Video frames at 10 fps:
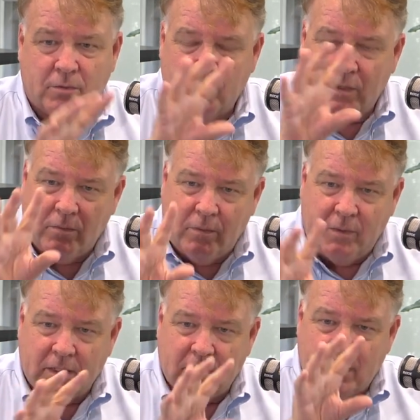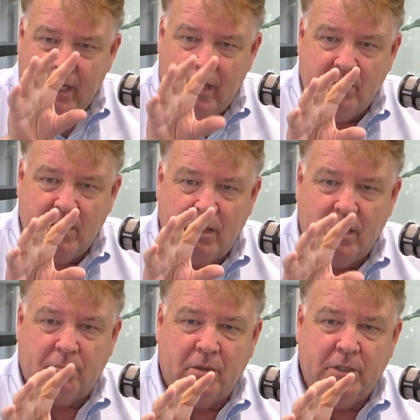When we examined the
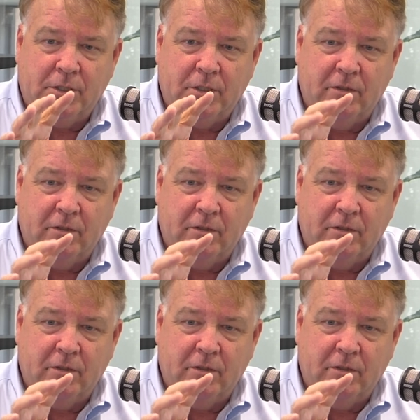operation